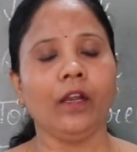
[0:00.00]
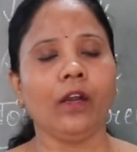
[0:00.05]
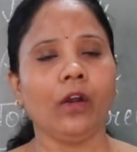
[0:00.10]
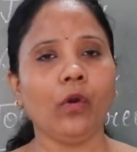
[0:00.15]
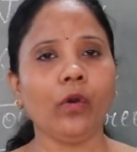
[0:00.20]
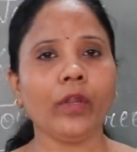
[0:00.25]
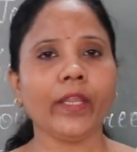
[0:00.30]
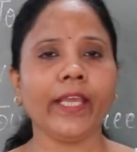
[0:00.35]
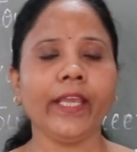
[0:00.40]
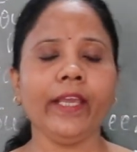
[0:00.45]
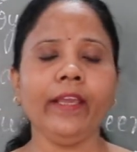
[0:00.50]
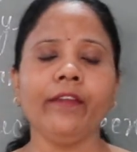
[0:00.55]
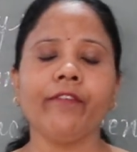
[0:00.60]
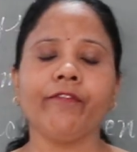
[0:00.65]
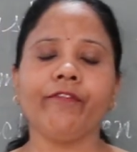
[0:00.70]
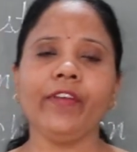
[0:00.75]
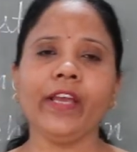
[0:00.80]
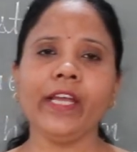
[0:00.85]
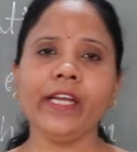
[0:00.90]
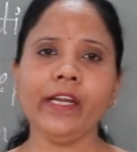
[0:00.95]

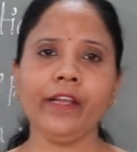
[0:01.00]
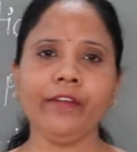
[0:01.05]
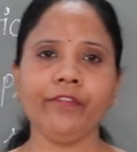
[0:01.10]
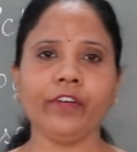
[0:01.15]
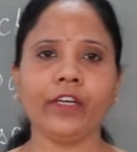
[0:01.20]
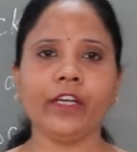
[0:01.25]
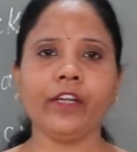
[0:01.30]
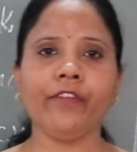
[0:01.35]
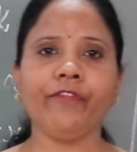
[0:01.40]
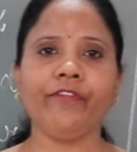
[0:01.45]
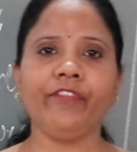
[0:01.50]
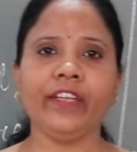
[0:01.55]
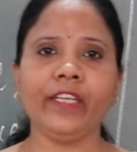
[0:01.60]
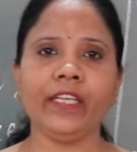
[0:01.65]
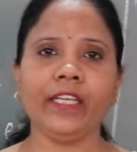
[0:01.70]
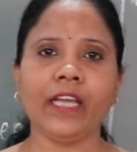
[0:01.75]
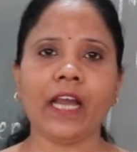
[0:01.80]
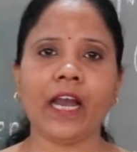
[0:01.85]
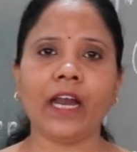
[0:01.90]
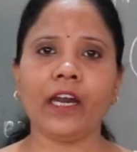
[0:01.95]
Okay, whenever
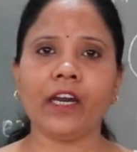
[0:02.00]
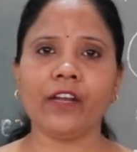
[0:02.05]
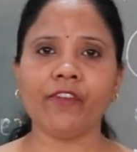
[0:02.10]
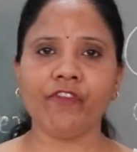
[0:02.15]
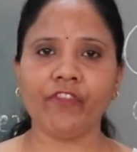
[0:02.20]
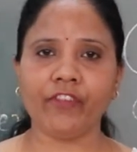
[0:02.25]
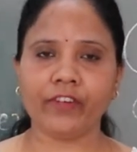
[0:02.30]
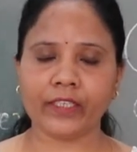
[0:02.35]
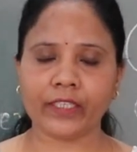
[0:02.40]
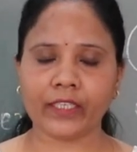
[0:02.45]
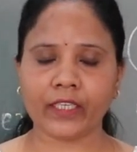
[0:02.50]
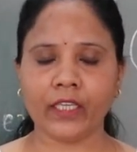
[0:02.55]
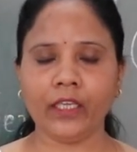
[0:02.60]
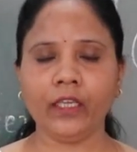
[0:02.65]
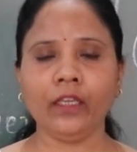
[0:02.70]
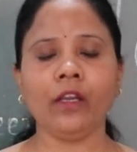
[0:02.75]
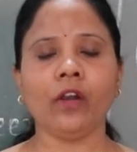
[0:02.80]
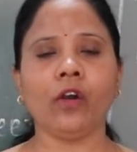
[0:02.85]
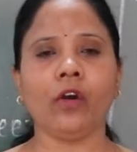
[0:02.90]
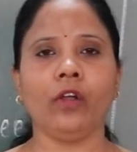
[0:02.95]
we are
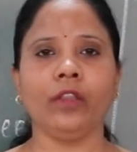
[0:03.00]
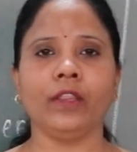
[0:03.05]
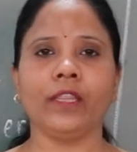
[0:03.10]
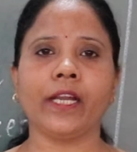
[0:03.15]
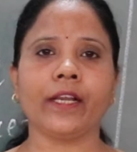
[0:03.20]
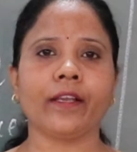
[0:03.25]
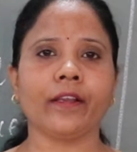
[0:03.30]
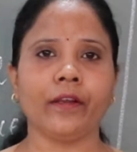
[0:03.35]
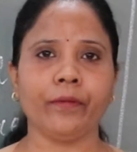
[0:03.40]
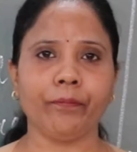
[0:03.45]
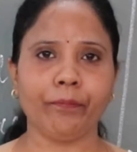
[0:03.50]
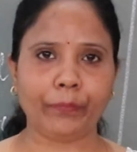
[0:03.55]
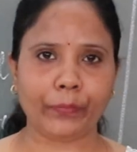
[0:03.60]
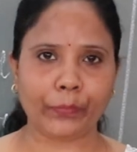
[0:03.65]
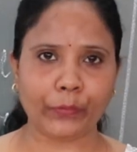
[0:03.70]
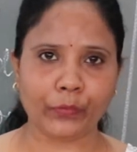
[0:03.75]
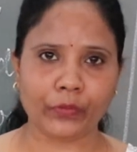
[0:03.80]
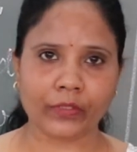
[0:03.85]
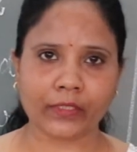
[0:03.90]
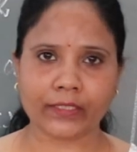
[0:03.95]
working on the
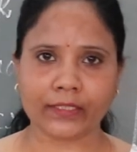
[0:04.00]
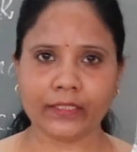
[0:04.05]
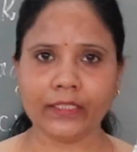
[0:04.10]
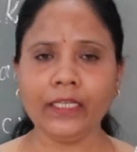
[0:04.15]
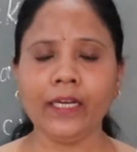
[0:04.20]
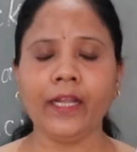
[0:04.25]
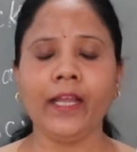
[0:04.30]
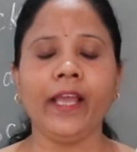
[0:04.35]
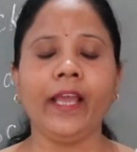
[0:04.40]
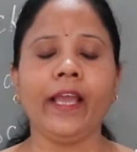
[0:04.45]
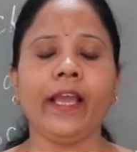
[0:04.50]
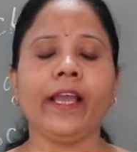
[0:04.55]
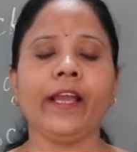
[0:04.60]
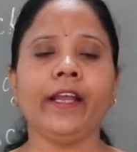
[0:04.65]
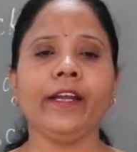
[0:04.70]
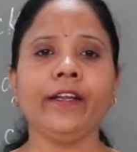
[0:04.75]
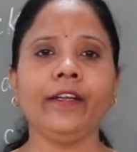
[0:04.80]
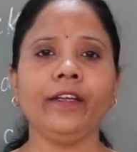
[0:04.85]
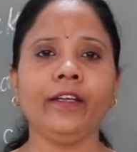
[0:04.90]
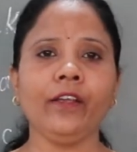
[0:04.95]
computer
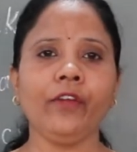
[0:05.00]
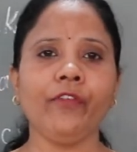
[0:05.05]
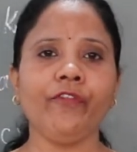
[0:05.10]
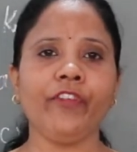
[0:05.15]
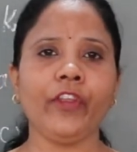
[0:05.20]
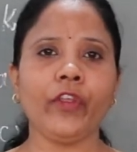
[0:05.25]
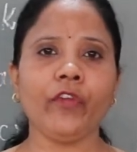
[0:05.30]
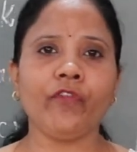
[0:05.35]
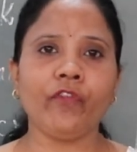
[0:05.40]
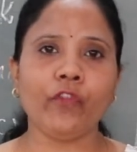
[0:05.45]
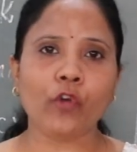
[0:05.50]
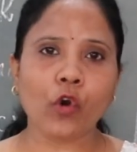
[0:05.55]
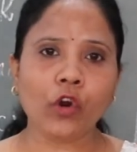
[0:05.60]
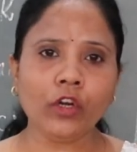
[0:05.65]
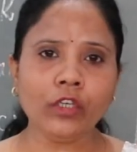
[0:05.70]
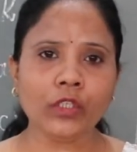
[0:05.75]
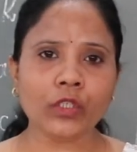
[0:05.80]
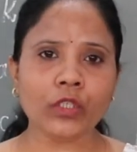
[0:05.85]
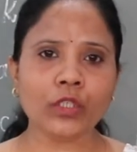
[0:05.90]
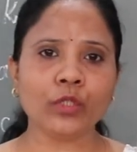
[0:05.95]
and we
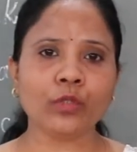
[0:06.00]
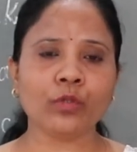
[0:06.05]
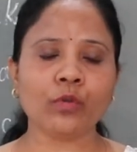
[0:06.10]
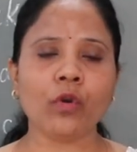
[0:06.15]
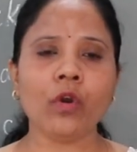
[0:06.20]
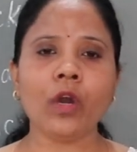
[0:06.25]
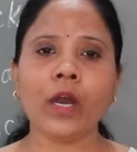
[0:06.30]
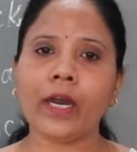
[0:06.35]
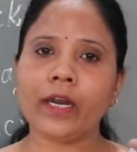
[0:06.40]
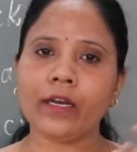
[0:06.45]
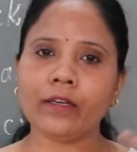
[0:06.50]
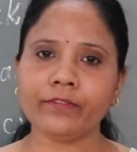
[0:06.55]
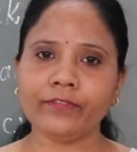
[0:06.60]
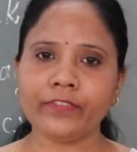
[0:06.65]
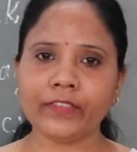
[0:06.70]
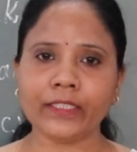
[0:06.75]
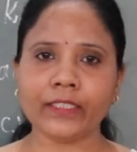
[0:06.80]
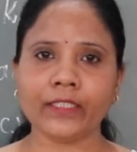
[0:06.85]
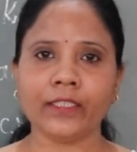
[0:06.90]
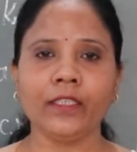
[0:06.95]
want to show
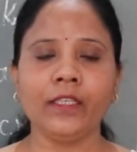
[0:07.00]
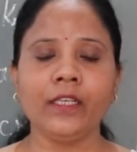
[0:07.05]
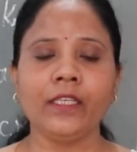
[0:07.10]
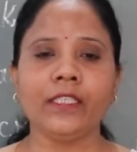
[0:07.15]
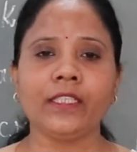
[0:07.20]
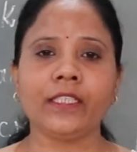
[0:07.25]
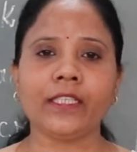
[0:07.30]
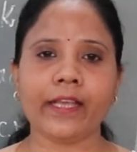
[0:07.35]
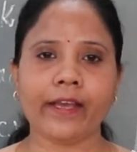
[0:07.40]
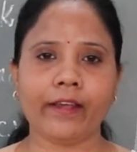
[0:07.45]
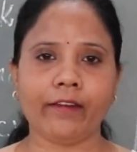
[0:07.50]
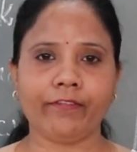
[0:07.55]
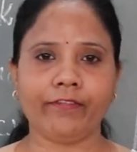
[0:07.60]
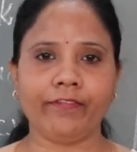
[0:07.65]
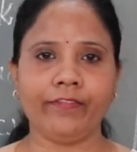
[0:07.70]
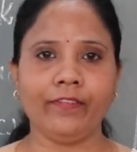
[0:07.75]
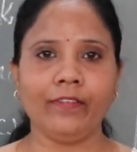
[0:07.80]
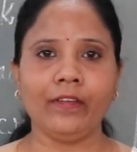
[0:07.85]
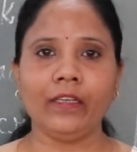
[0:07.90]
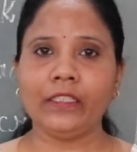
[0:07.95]
ourselves,
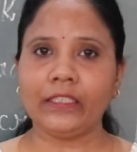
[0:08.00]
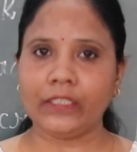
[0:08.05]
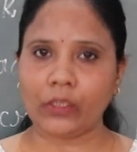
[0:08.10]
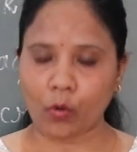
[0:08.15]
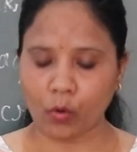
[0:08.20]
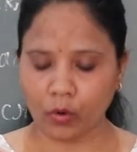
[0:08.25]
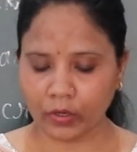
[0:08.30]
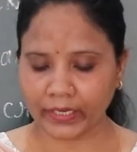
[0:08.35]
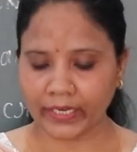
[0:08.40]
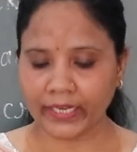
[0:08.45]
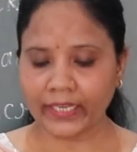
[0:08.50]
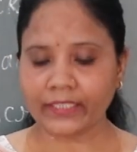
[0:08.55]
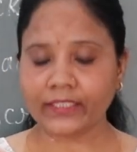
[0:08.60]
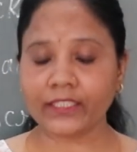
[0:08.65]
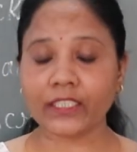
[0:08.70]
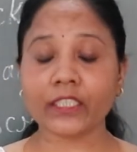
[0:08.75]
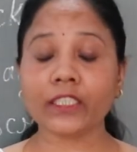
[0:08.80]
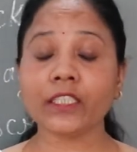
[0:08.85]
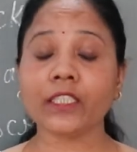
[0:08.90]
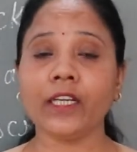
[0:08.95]
okay,
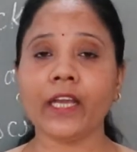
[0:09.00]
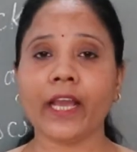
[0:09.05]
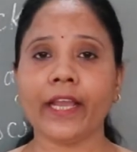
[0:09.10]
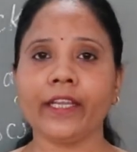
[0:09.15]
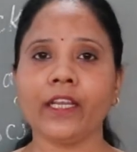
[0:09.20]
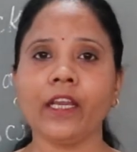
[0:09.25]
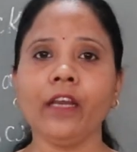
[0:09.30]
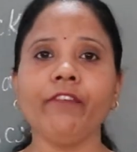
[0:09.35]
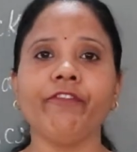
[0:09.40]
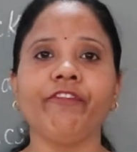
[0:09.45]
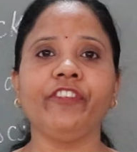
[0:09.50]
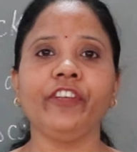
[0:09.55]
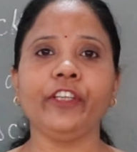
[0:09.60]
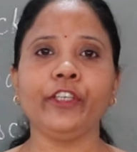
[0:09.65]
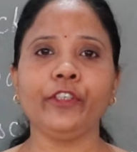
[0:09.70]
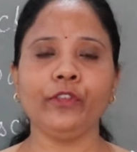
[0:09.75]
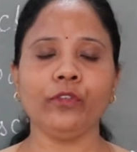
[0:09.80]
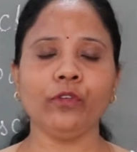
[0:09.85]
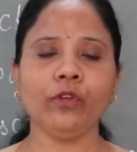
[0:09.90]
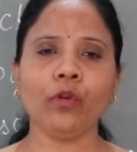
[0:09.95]
just like a
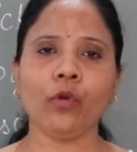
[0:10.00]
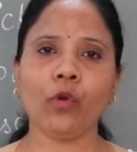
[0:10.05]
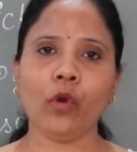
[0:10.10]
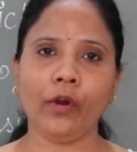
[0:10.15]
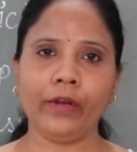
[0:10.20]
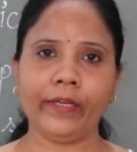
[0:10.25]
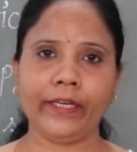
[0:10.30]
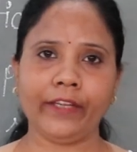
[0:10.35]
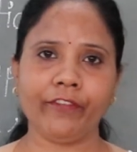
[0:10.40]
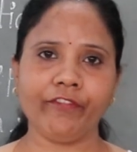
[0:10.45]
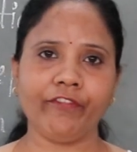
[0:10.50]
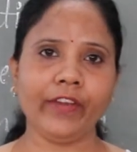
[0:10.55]
video calling.